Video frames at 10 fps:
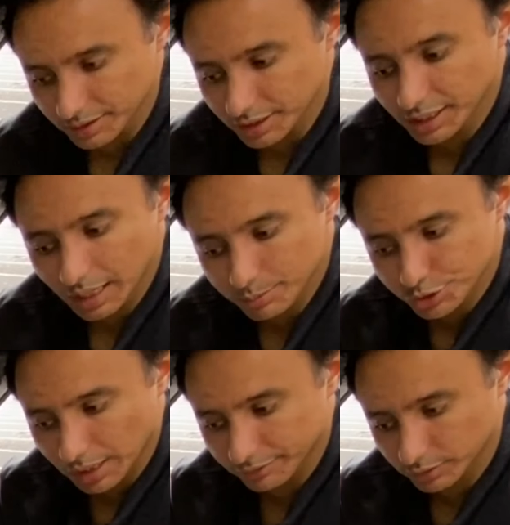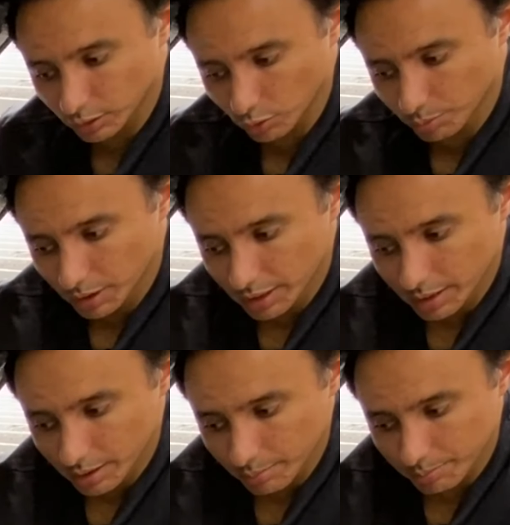camshaft lobe
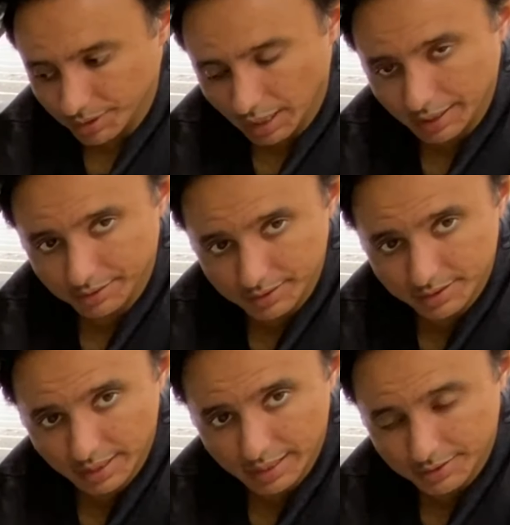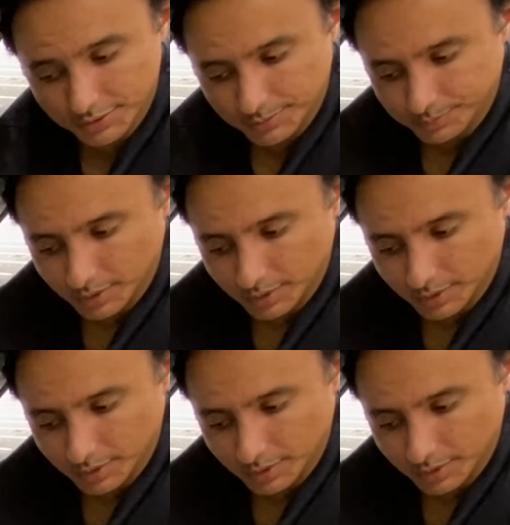behind this case,